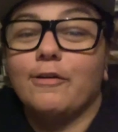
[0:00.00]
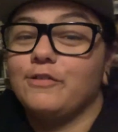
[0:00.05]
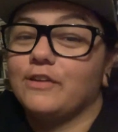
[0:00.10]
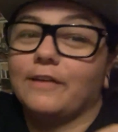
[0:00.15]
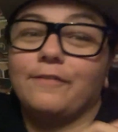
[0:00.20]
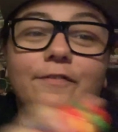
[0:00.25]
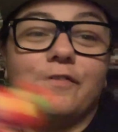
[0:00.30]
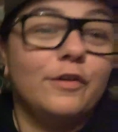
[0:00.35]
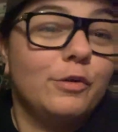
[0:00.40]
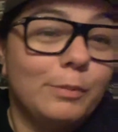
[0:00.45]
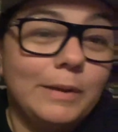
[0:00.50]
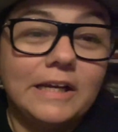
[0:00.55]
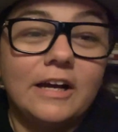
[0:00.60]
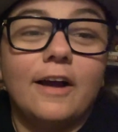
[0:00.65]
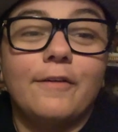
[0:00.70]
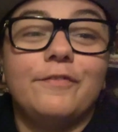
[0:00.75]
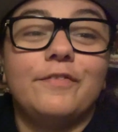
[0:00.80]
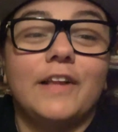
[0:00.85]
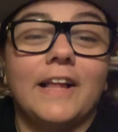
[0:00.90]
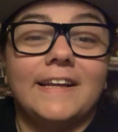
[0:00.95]
was like filming.
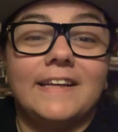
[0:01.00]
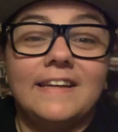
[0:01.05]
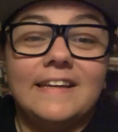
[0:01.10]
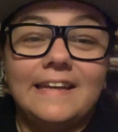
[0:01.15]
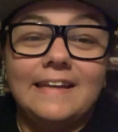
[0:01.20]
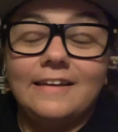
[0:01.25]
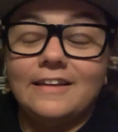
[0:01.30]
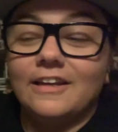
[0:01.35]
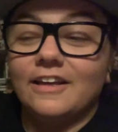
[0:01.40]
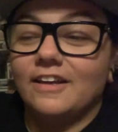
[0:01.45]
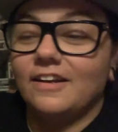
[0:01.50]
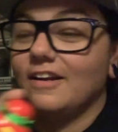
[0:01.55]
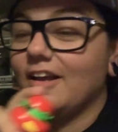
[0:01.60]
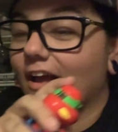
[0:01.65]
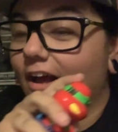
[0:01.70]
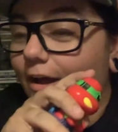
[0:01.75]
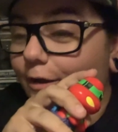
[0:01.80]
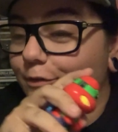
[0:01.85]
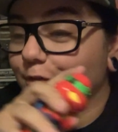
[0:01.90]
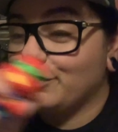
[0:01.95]
I feel like an idiot.
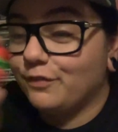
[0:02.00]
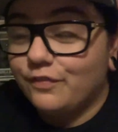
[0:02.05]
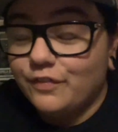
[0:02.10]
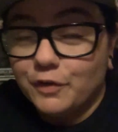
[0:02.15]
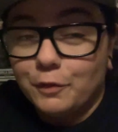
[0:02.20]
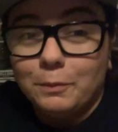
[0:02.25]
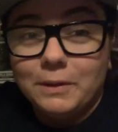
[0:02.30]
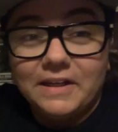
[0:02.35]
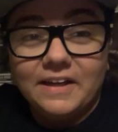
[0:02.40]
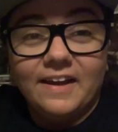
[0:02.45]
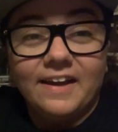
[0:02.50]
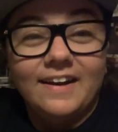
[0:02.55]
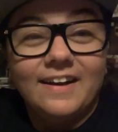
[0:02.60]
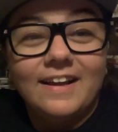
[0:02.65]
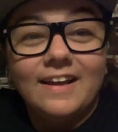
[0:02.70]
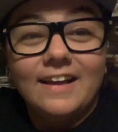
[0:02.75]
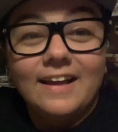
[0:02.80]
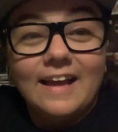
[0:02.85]
I was filming it.